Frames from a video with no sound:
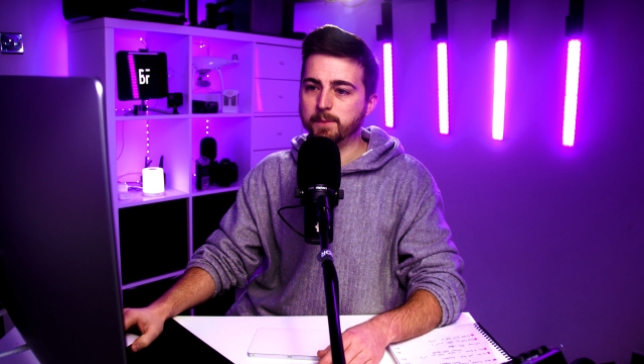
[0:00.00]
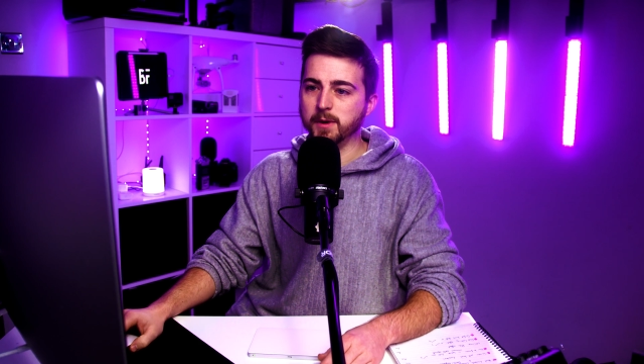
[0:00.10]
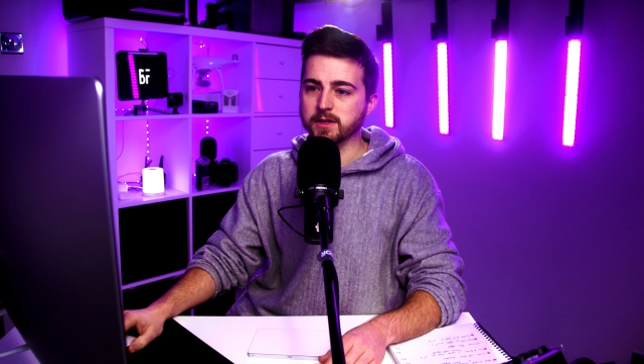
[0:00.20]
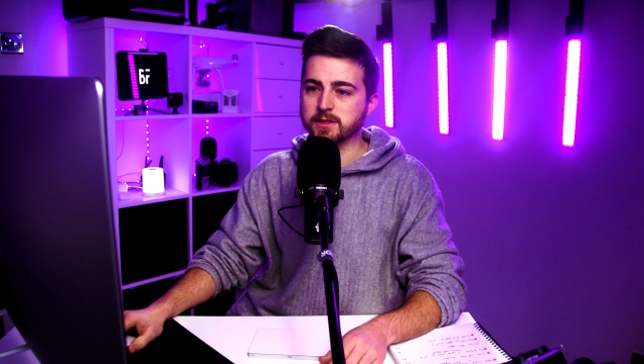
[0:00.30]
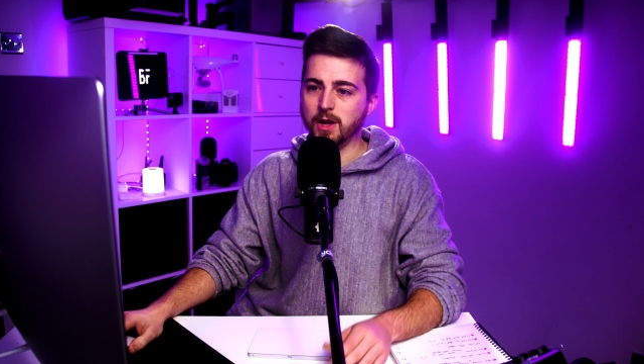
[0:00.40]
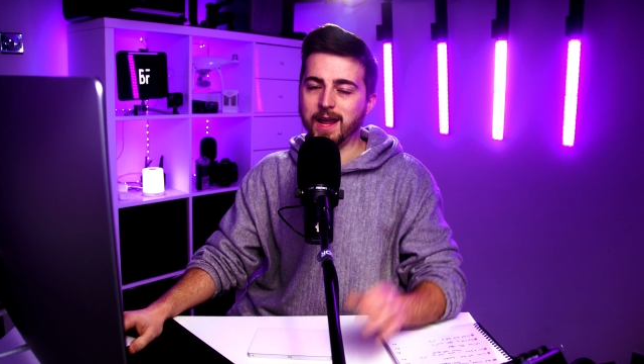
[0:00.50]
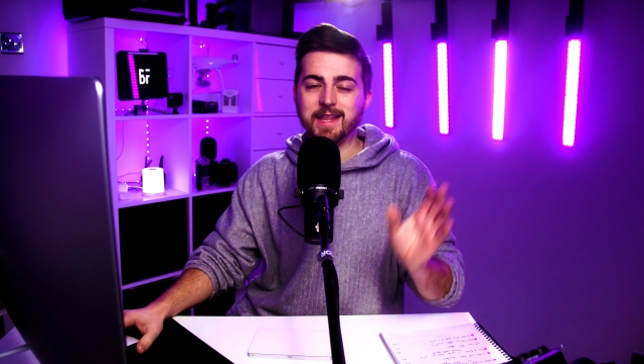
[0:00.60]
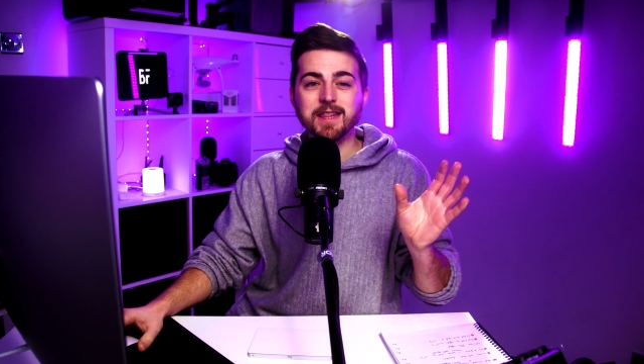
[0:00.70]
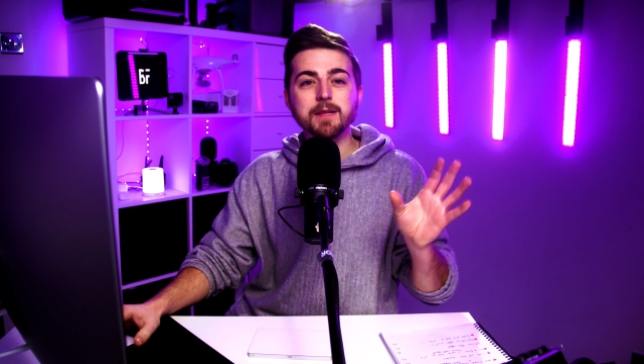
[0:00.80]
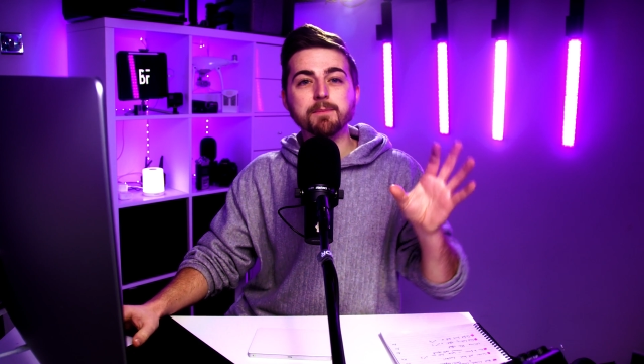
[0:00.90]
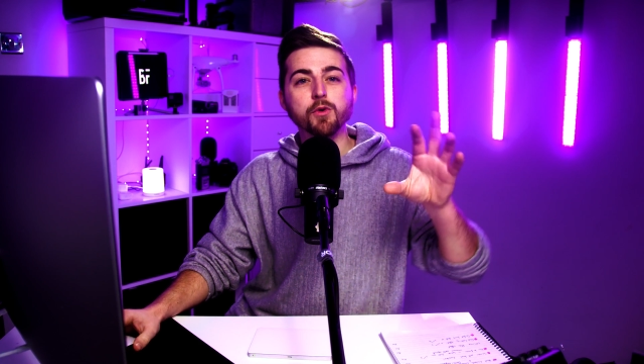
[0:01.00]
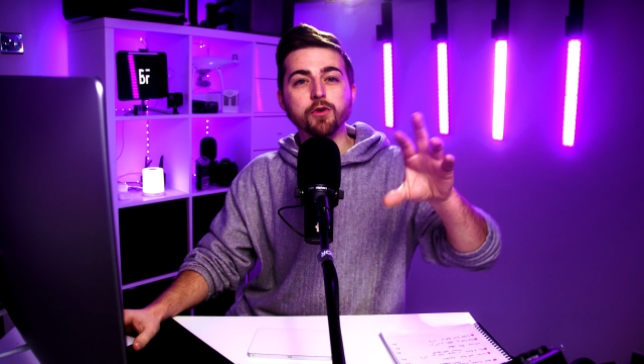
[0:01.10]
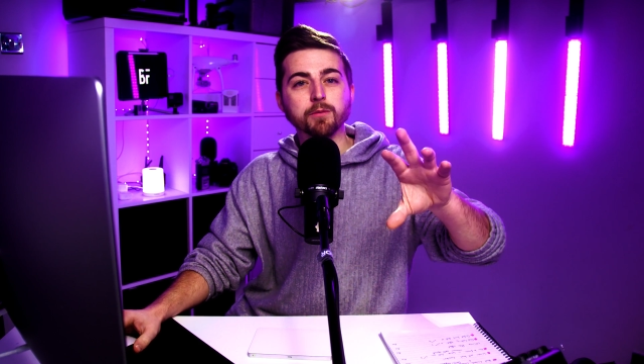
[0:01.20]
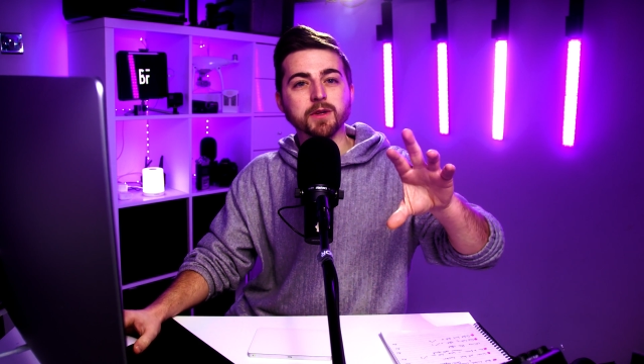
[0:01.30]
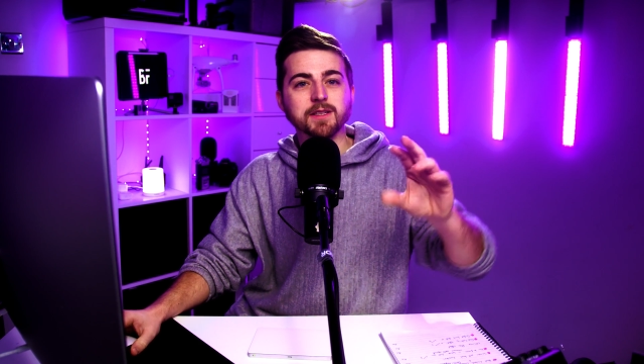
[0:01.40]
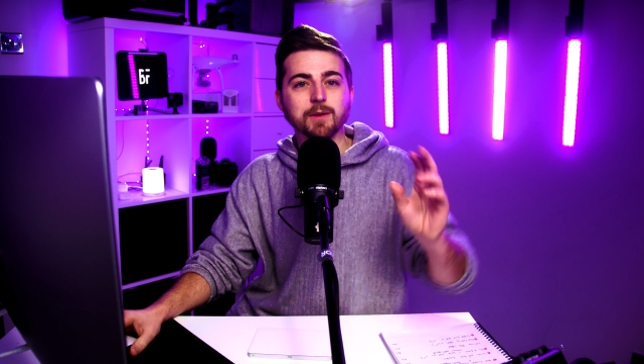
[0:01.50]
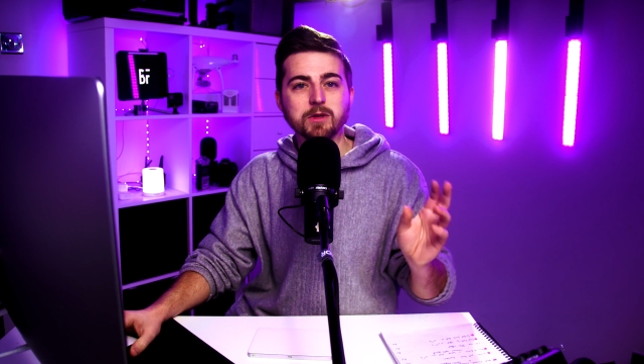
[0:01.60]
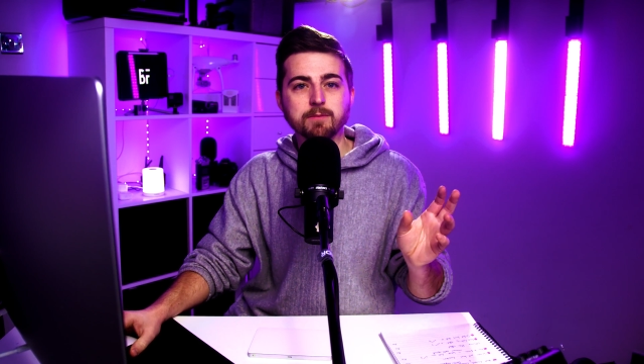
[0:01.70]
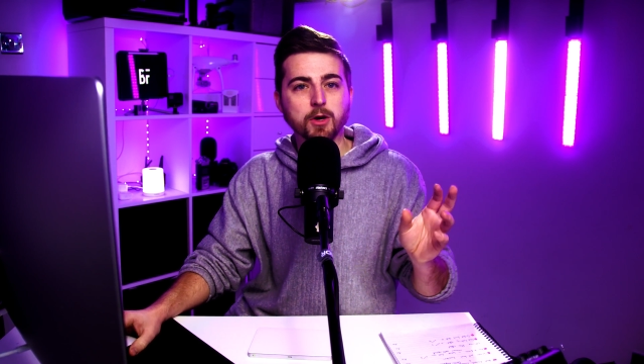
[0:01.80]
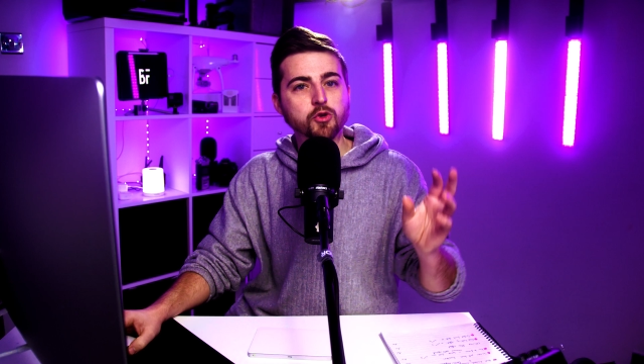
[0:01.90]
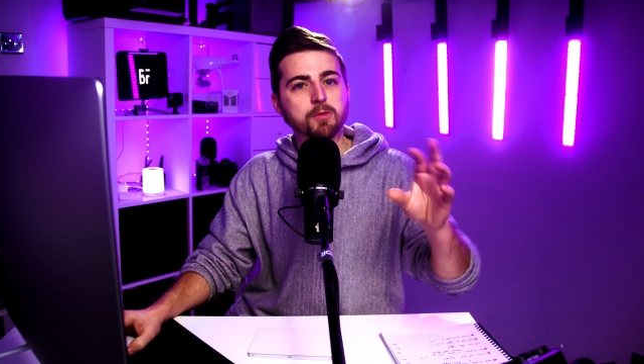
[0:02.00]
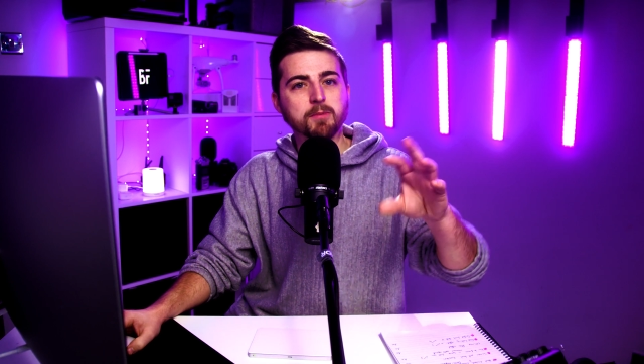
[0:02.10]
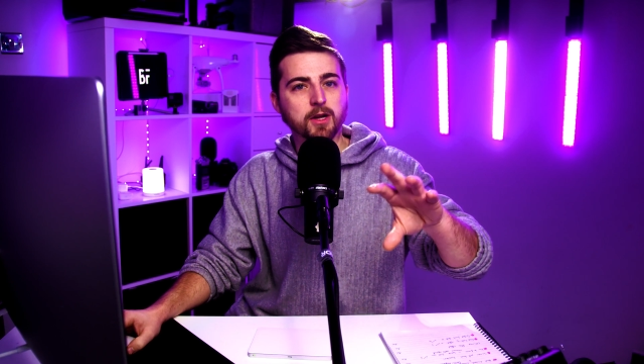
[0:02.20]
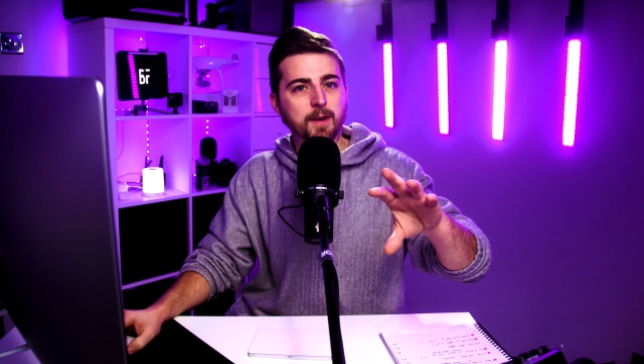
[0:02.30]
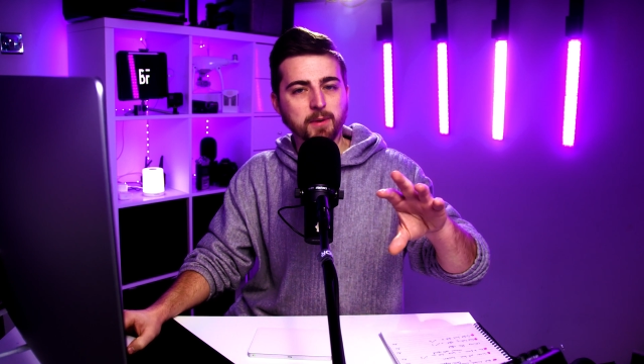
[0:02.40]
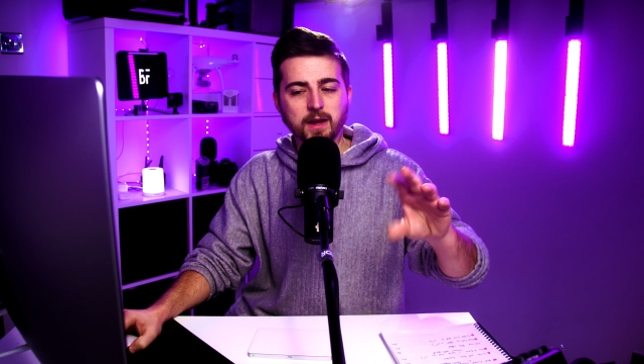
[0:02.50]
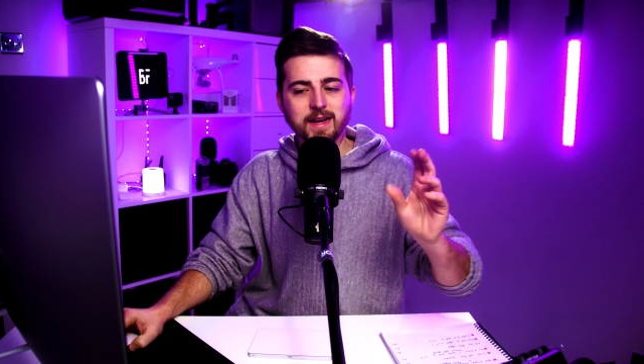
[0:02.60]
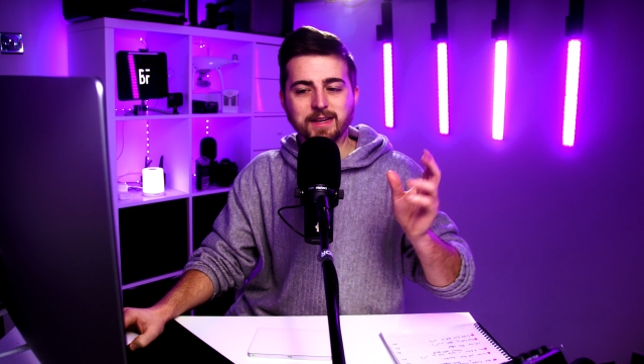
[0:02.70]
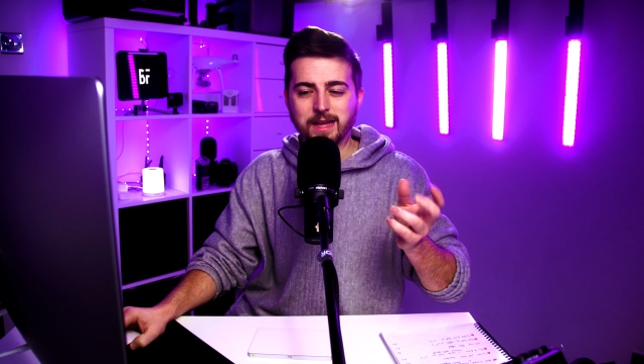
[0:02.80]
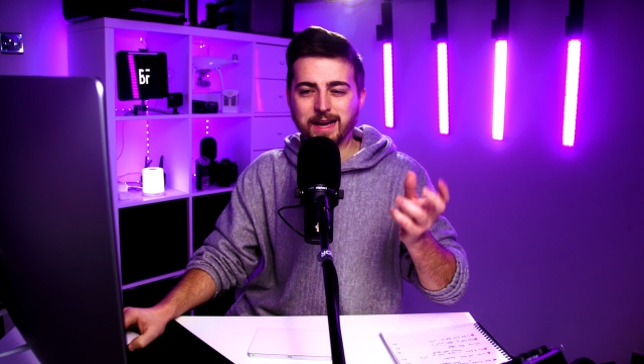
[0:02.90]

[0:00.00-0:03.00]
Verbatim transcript: but in the movement and with motion blur applied,